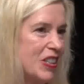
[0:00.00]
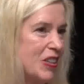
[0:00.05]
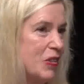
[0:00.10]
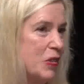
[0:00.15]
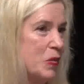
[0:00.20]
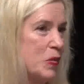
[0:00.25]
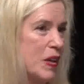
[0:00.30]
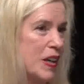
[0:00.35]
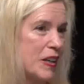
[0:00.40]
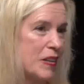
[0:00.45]

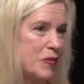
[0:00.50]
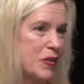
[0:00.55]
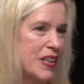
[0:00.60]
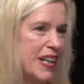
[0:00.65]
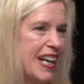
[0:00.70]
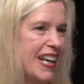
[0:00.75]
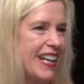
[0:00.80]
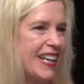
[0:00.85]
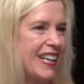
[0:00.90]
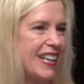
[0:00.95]
you were
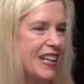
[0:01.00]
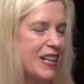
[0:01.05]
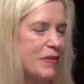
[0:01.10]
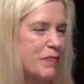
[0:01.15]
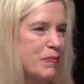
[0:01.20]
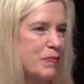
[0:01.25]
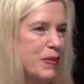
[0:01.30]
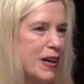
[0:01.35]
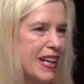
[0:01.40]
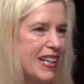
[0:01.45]
heading
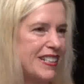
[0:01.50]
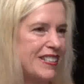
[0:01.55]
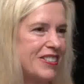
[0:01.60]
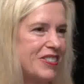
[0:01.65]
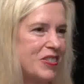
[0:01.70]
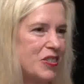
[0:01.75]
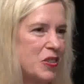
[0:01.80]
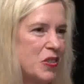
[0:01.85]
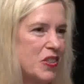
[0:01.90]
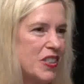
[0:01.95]
up
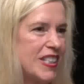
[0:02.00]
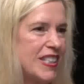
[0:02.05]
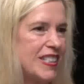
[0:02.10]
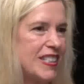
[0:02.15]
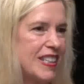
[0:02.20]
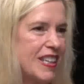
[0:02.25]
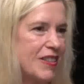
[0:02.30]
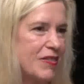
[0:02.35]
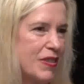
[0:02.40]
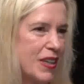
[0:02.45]
Baidu's
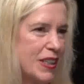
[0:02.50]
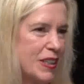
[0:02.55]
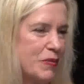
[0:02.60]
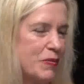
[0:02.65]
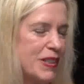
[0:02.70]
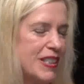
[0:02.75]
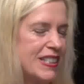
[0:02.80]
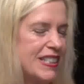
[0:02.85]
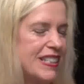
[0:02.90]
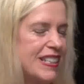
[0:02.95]
strategic
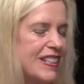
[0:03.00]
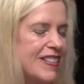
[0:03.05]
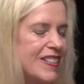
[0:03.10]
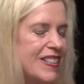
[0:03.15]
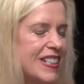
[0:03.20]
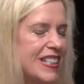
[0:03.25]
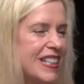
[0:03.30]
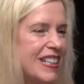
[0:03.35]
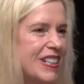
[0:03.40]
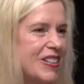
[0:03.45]
investments here
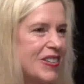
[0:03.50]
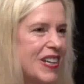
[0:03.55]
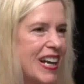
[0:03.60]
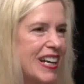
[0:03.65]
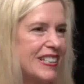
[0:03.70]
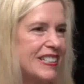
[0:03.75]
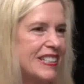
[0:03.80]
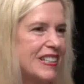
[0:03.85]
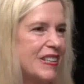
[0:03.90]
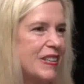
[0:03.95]
in the
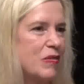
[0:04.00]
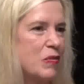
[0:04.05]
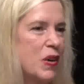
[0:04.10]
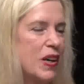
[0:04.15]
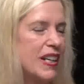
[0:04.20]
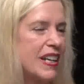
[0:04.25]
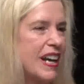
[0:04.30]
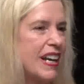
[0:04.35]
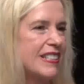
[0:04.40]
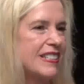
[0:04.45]
U.S. And
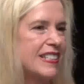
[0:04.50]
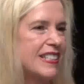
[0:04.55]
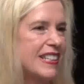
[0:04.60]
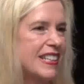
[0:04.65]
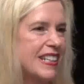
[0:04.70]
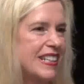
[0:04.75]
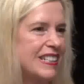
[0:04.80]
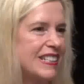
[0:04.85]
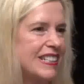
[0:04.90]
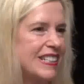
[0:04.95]
what kinds of
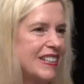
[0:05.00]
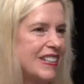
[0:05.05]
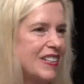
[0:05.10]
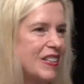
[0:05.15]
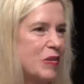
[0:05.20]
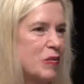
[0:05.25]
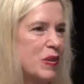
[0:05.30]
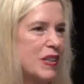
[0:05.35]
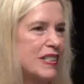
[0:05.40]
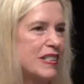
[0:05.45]
things is
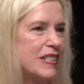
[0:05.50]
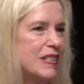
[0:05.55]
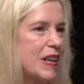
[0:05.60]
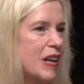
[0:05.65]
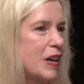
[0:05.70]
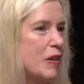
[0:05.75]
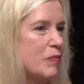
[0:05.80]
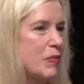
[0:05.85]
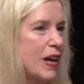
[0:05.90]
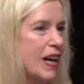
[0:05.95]

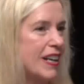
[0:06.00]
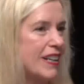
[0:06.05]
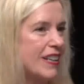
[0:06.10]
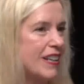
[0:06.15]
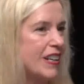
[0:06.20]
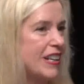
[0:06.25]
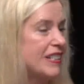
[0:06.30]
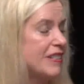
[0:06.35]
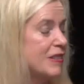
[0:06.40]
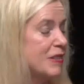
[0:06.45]

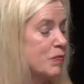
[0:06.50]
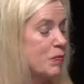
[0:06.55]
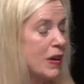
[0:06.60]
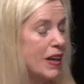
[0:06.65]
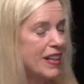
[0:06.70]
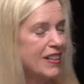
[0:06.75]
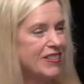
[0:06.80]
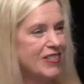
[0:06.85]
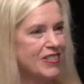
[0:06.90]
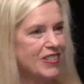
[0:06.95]

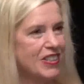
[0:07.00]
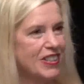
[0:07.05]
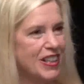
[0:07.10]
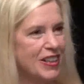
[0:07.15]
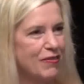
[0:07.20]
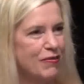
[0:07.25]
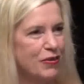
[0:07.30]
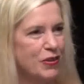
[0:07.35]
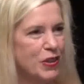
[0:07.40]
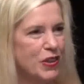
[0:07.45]
Baidu
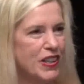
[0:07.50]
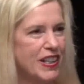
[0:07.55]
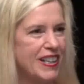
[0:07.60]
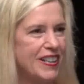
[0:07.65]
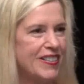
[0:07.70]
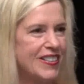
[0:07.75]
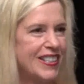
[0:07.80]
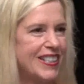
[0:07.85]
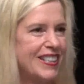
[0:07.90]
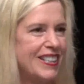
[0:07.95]
looking for
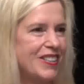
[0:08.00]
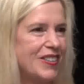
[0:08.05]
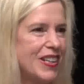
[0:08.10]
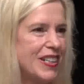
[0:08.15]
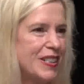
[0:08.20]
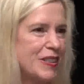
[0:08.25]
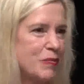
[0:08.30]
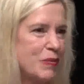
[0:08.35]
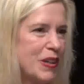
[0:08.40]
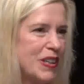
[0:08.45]
here in the
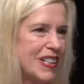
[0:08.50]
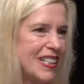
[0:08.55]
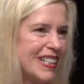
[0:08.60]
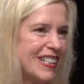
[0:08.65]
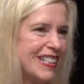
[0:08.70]
U.S. market?